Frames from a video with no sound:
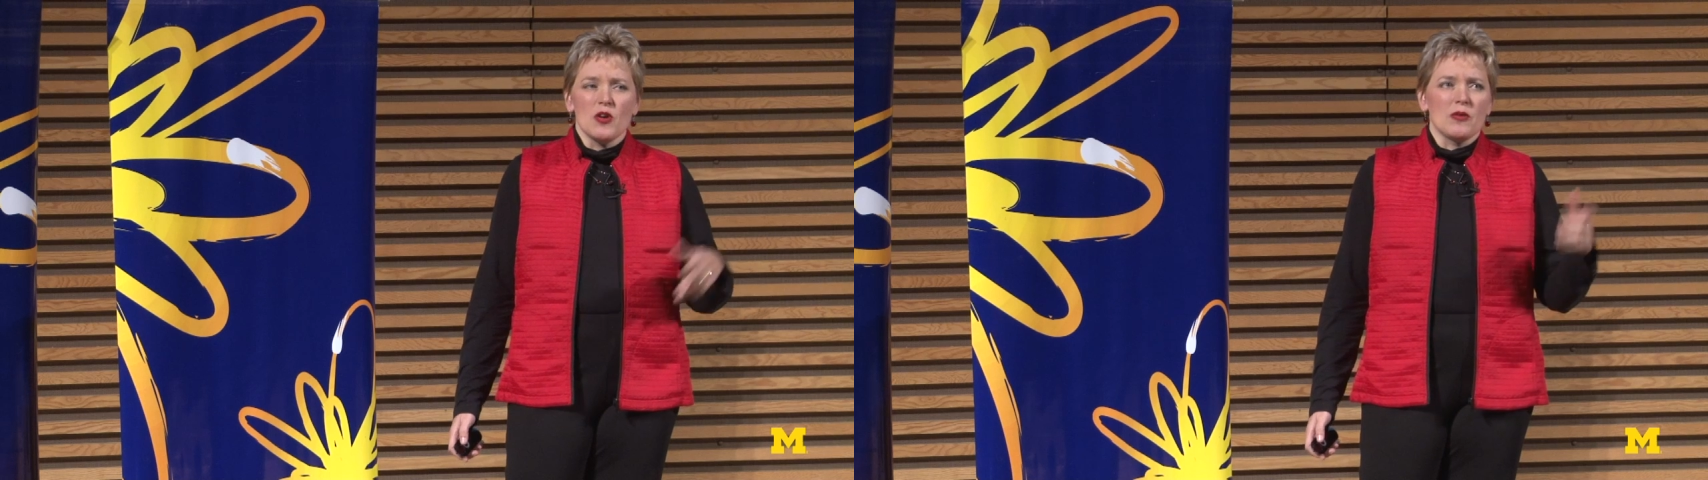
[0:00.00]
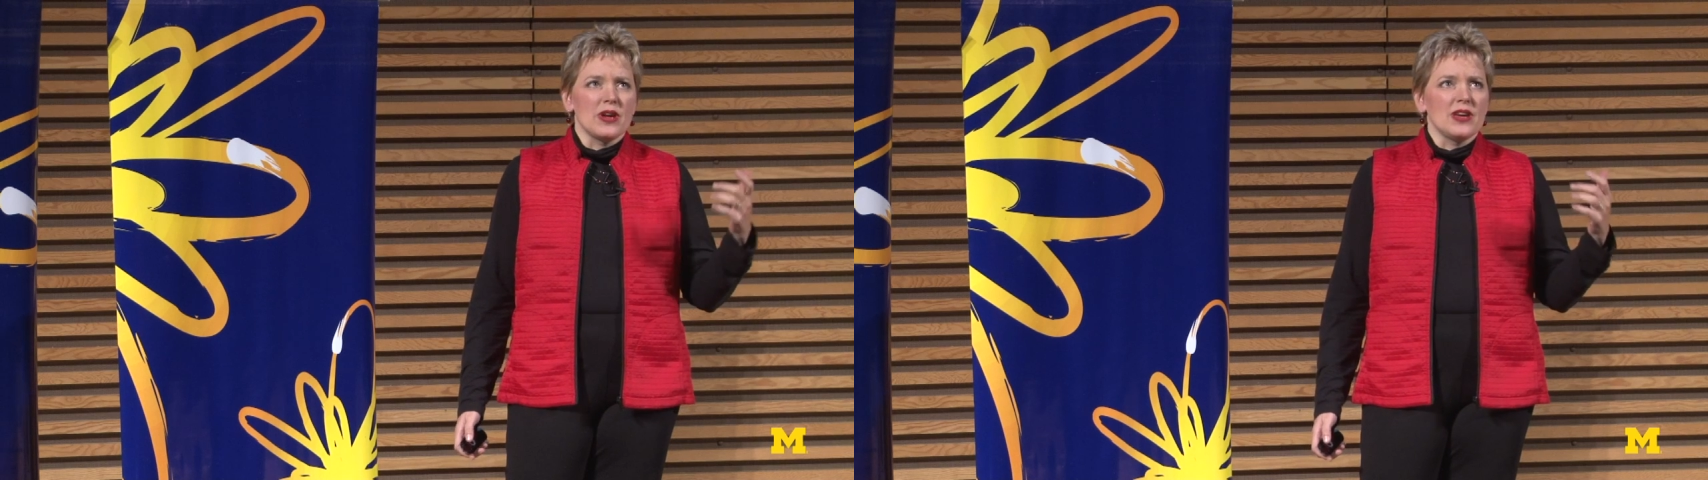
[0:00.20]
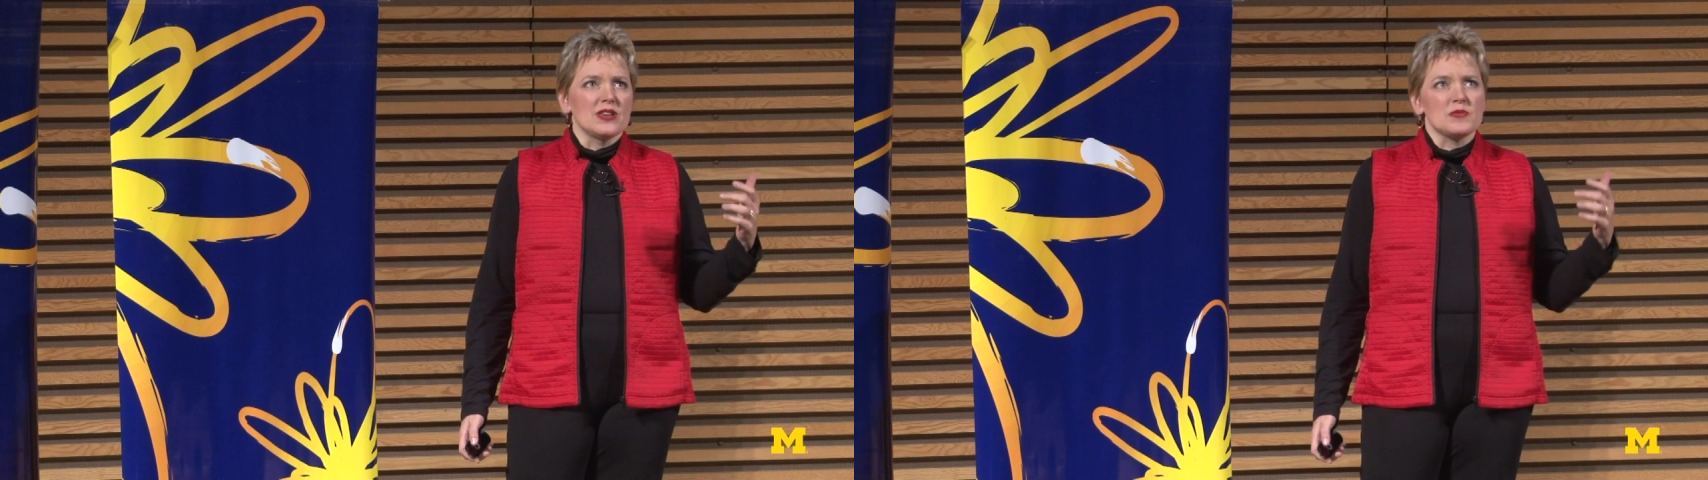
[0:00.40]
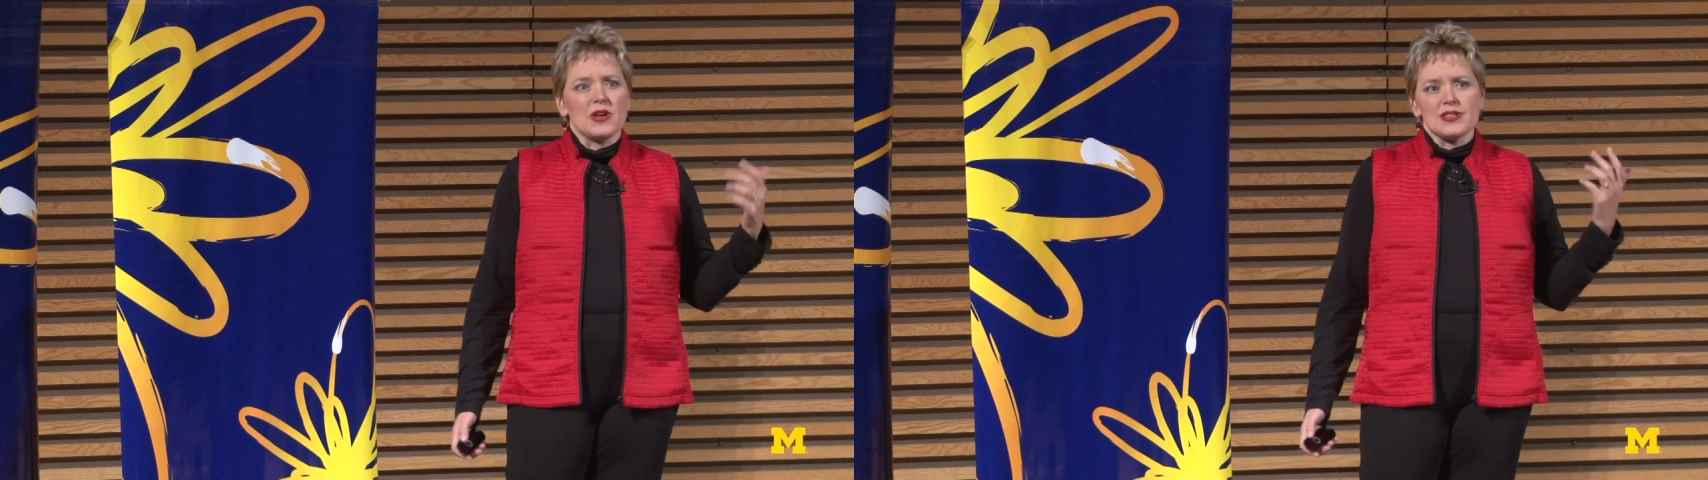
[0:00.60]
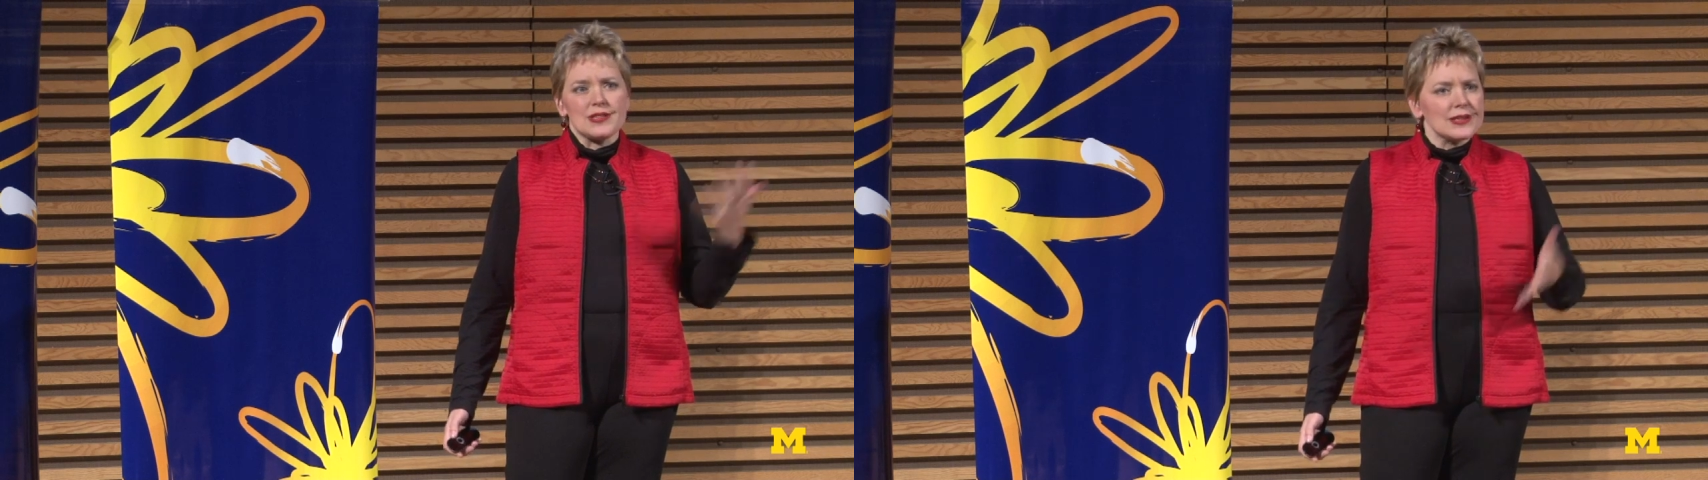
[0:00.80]
We
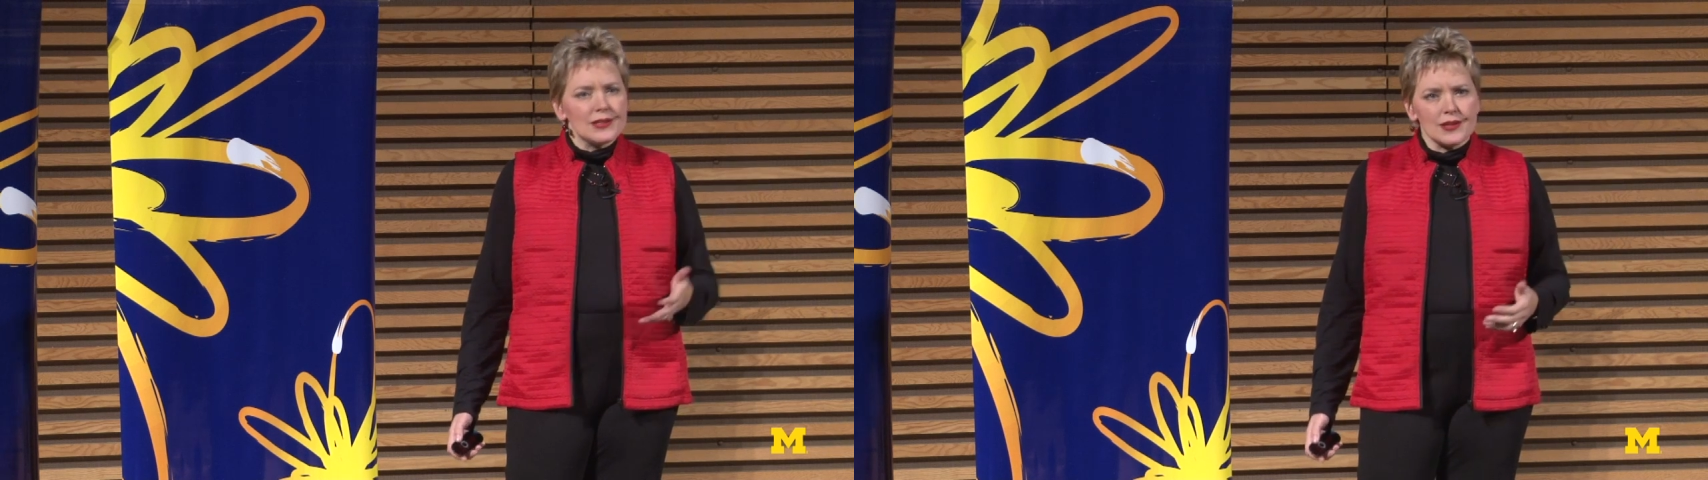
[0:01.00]
spent 6